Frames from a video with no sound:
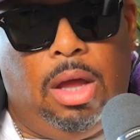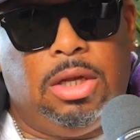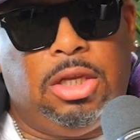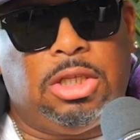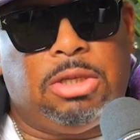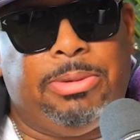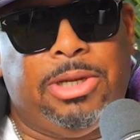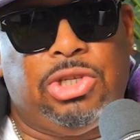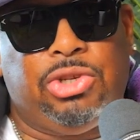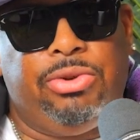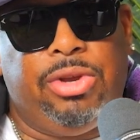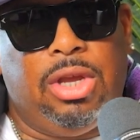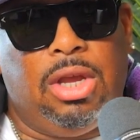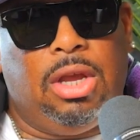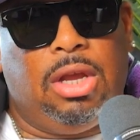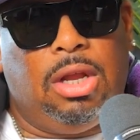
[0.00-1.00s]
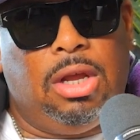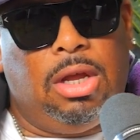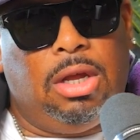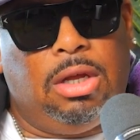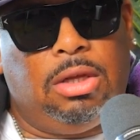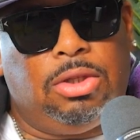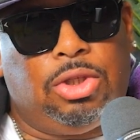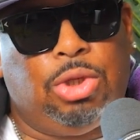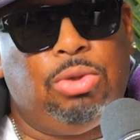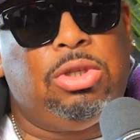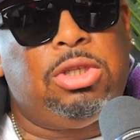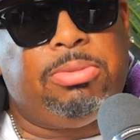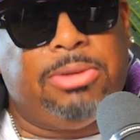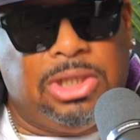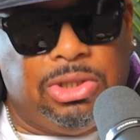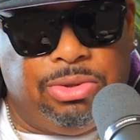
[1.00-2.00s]
Dispensary in 2
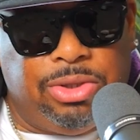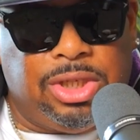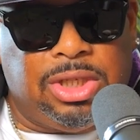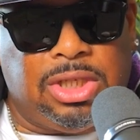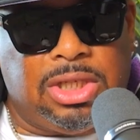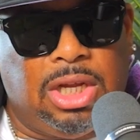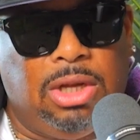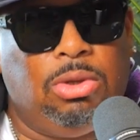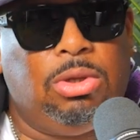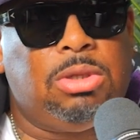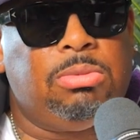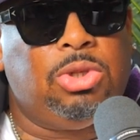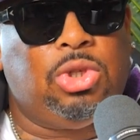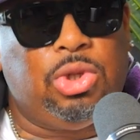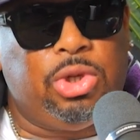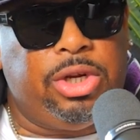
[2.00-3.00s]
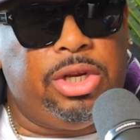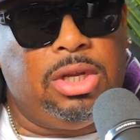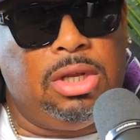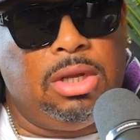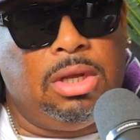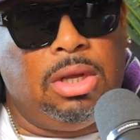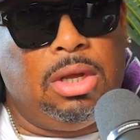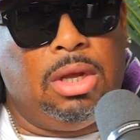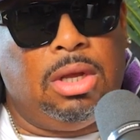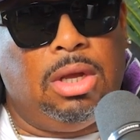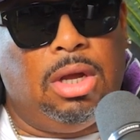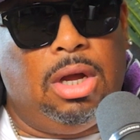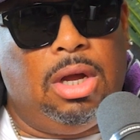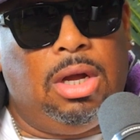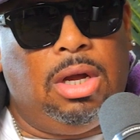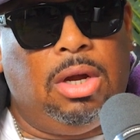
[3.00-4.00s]
dispensaries in St. Louis, Missouri.
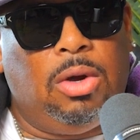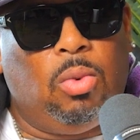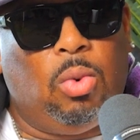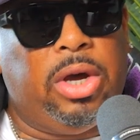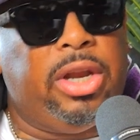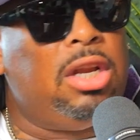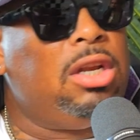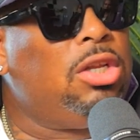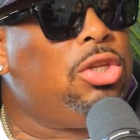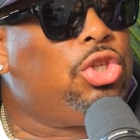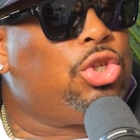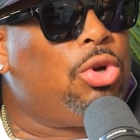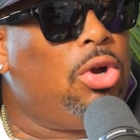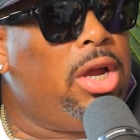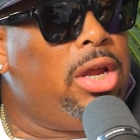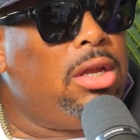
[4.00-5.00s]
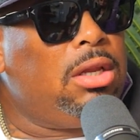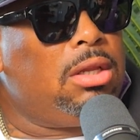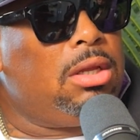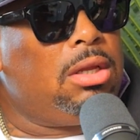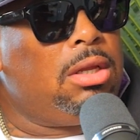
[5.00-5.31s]
1 in Detroit.